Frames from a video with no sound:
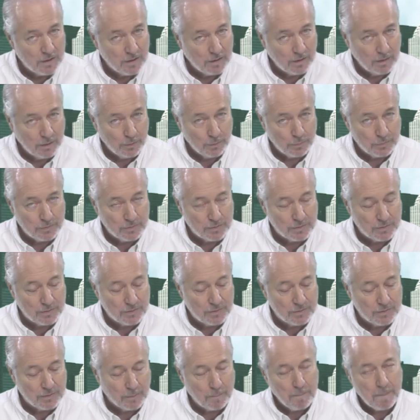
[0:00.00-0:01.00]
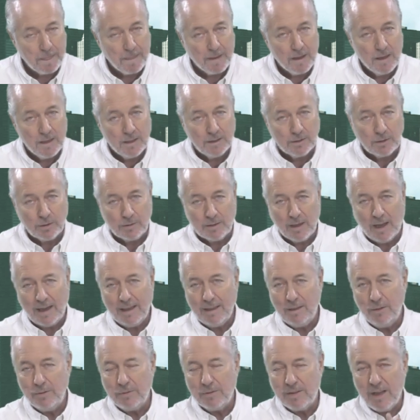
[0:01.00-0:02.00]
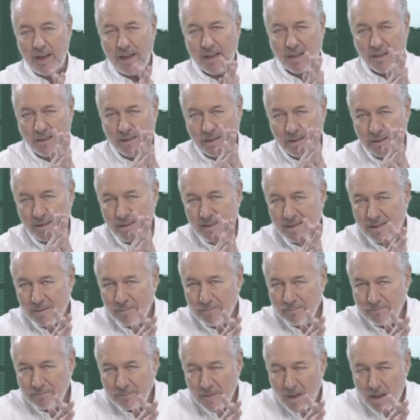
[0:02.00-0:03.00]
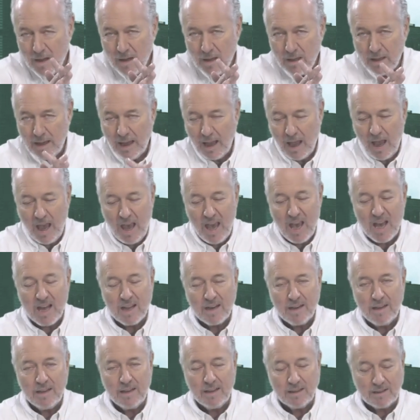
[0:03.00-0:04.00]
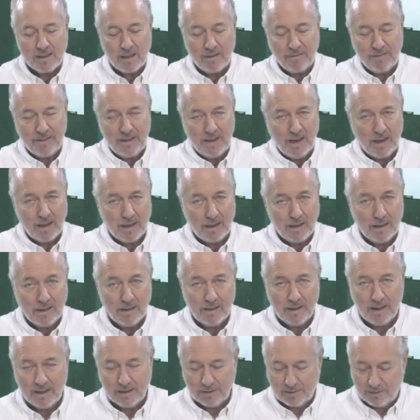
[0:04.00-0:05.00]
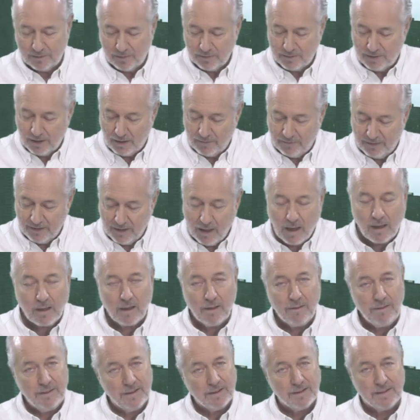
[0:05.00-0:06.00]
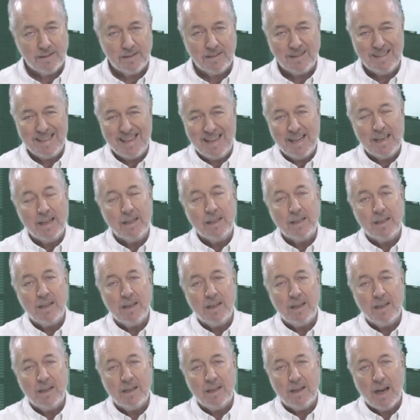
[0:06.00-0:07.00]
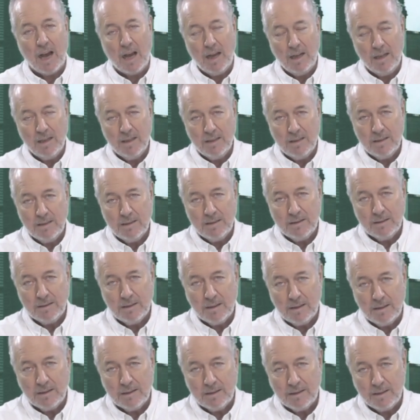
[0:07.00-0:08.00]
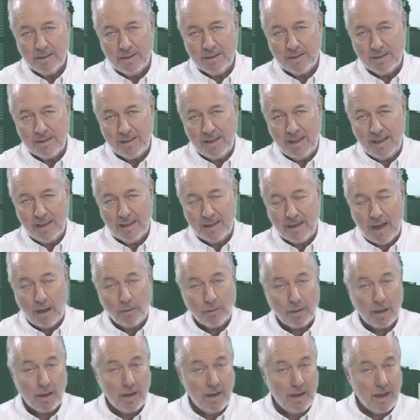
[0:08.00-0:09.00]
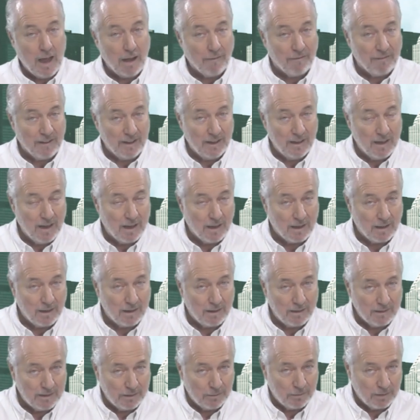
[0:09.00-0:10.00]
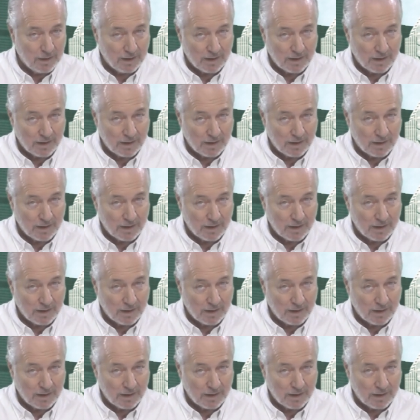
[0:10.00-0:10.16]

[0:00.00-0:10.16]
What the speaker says: Loose. To tie loose ends. End es el final. Esto es el final. This is the end. This is the end. Ahora, la final de una